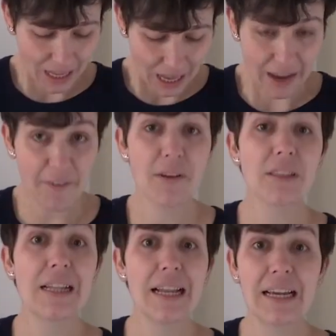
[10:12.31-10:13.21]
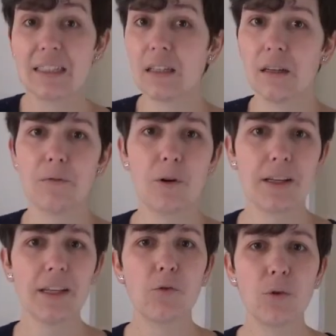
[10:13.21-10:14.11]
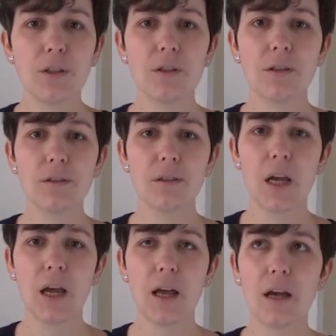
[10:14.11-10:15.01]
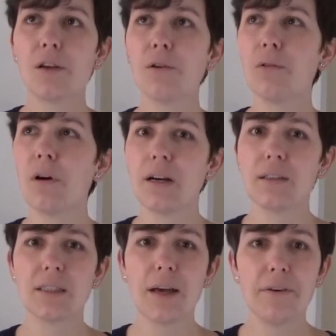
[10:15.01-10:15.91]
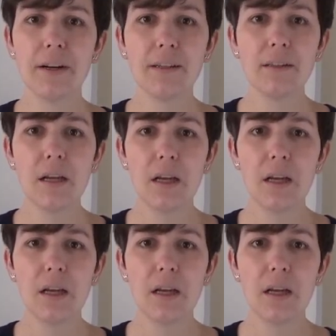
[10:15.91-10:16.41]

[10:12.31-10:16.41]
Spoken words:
If it's less, for any reason you are suffering,